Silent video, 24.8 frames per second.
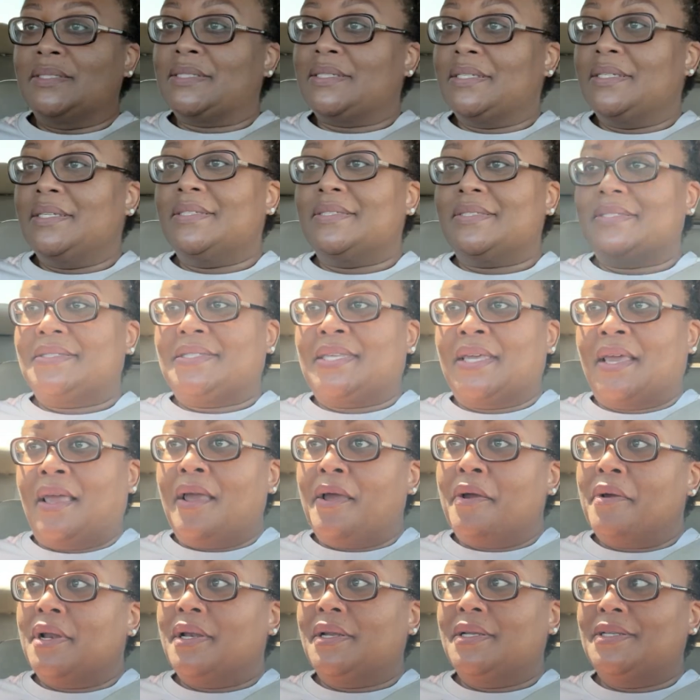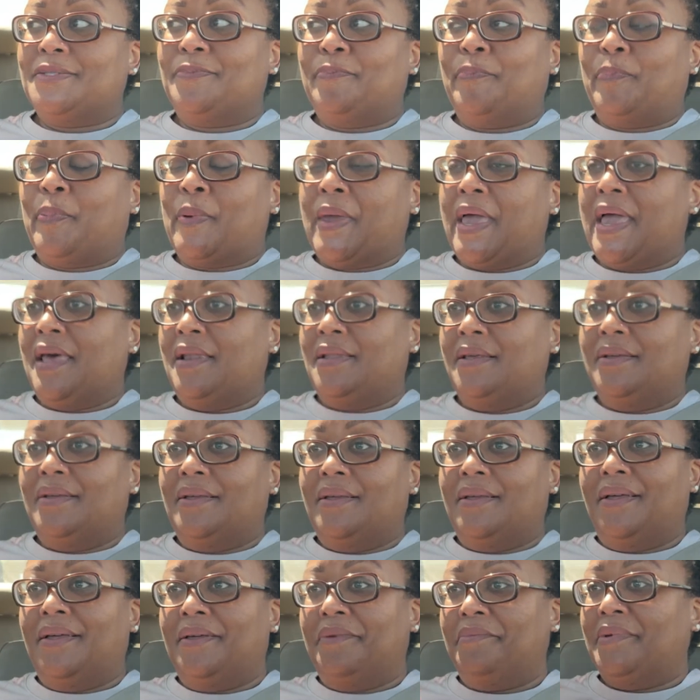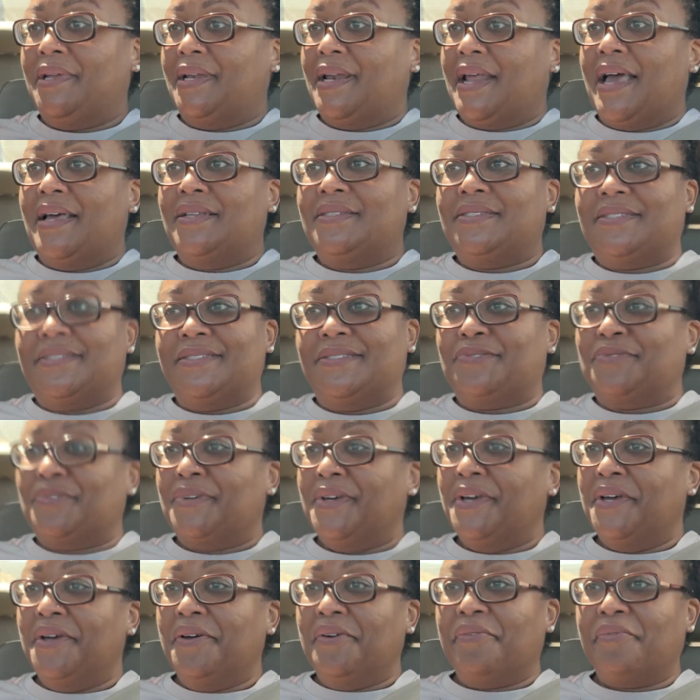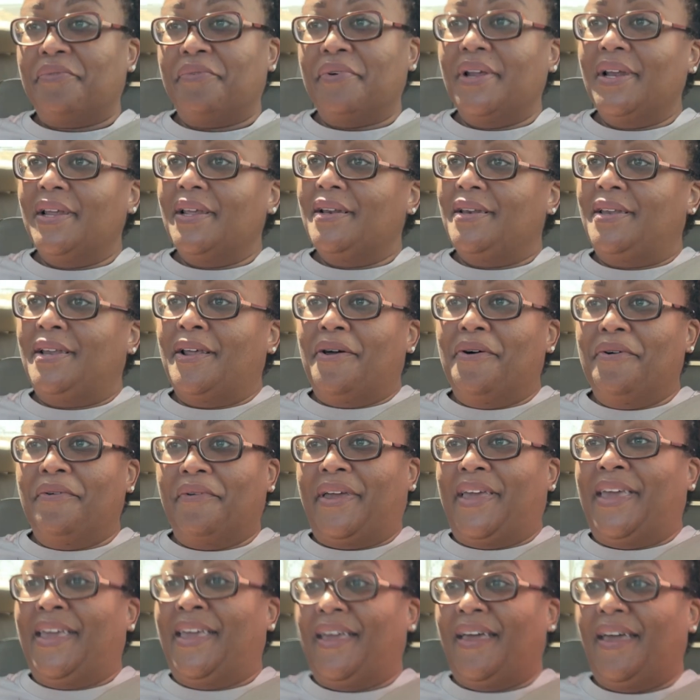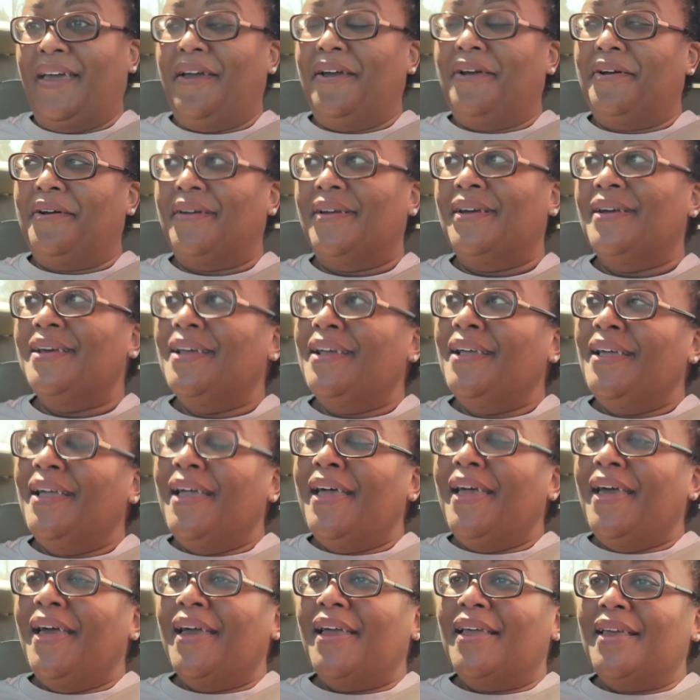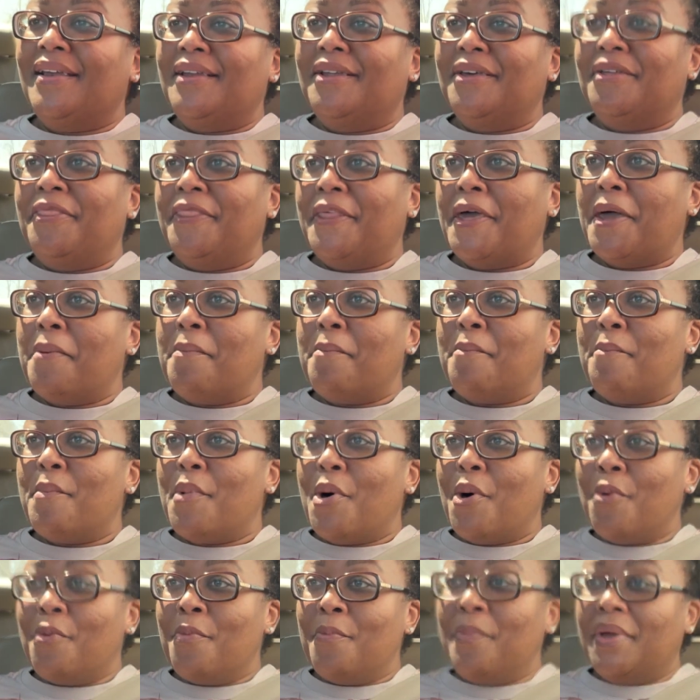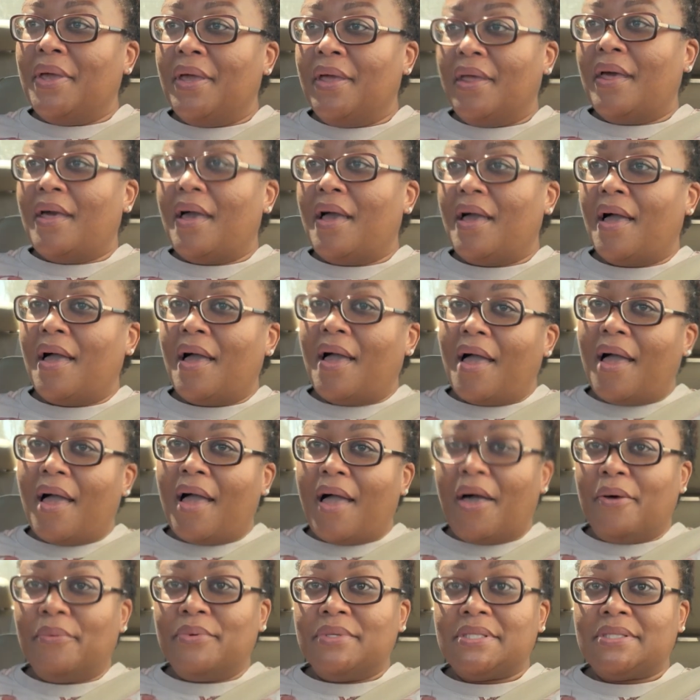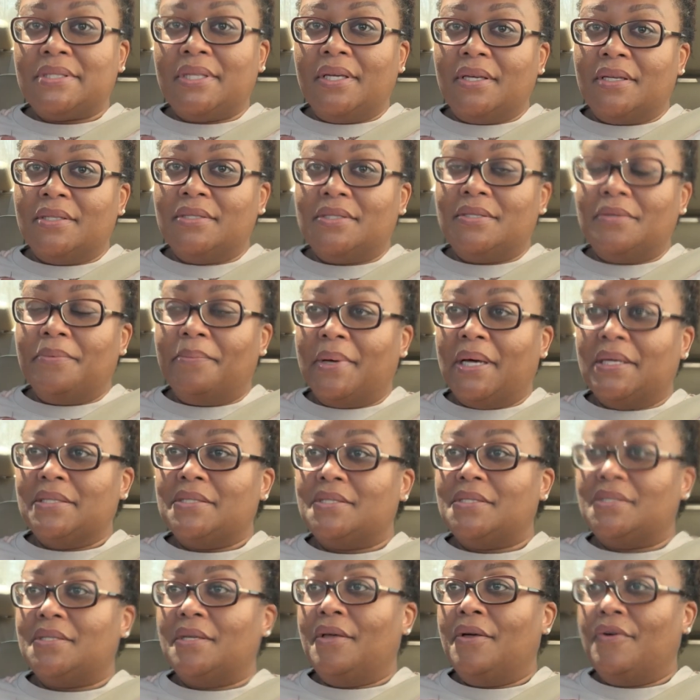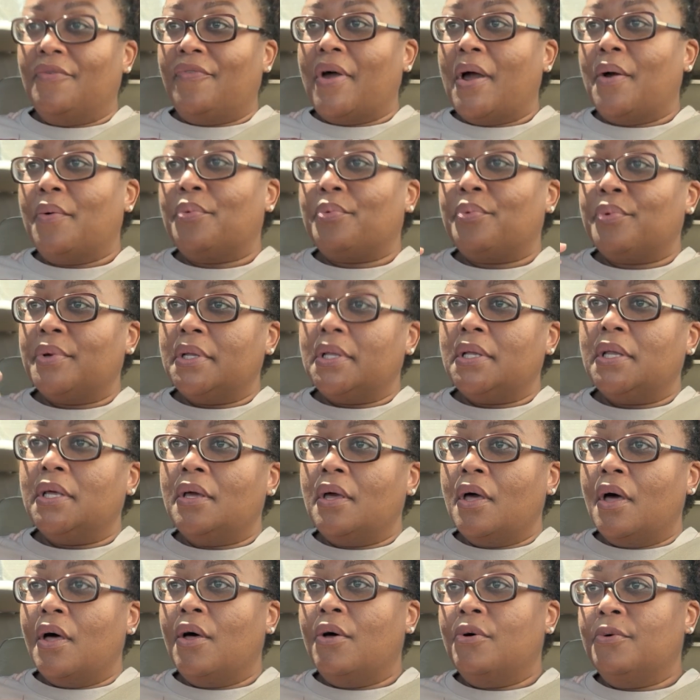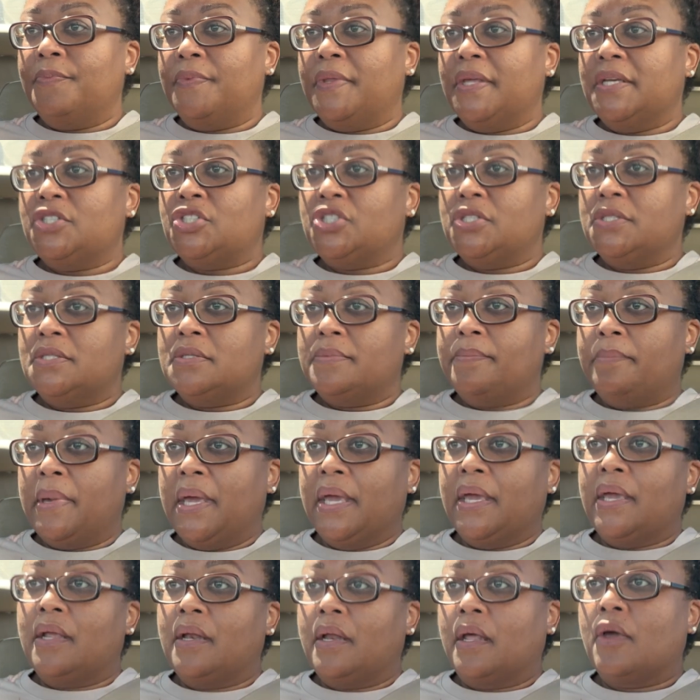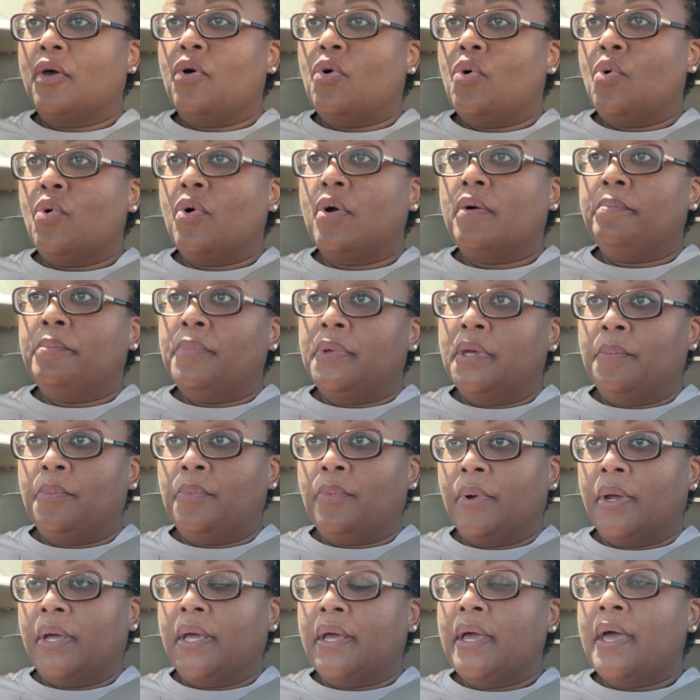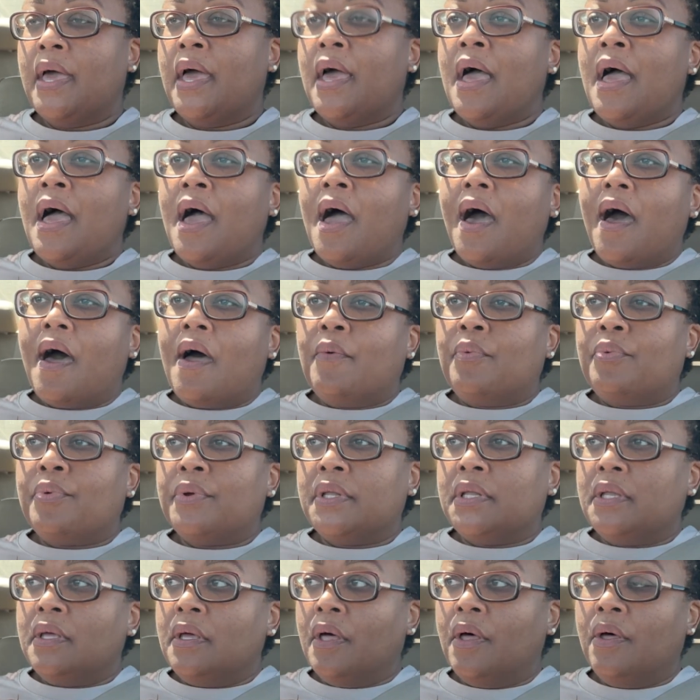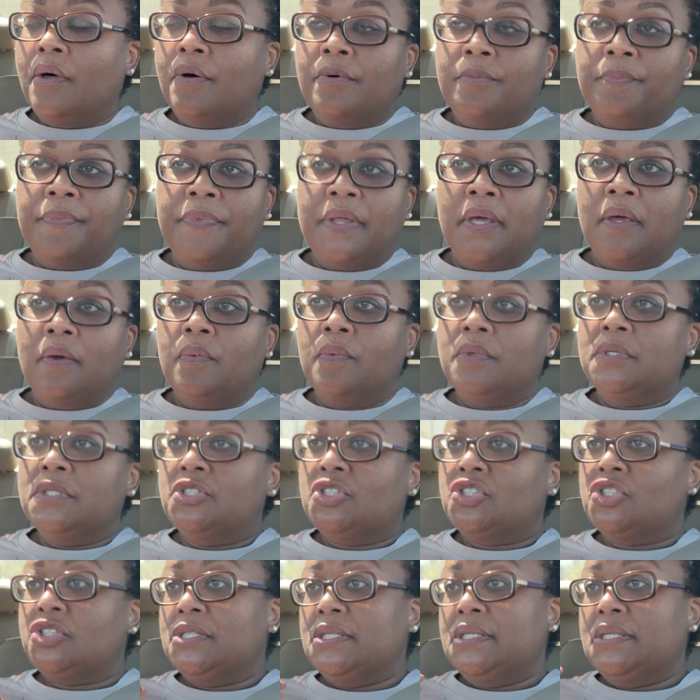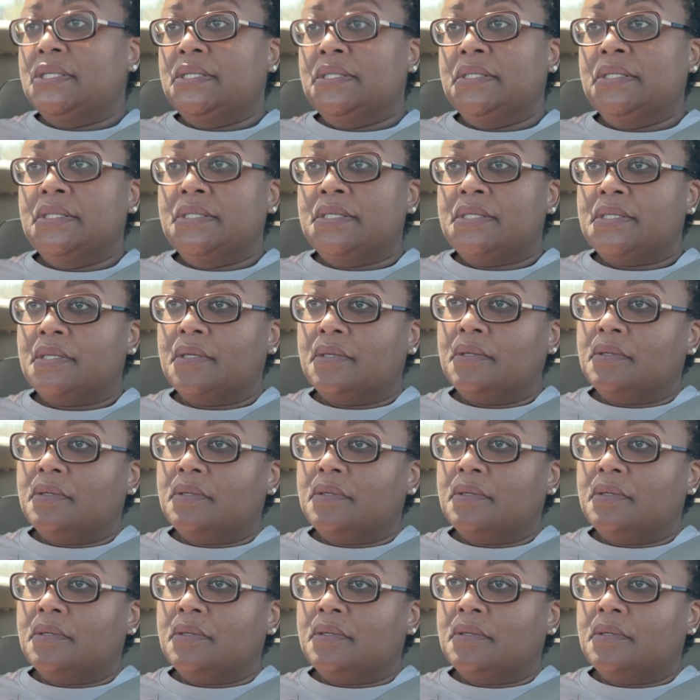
she is tearing this palette up, and I just really don't care. And in that moment, I was thinking to myself, I really hope that she's making a core memory. I really hope that when she's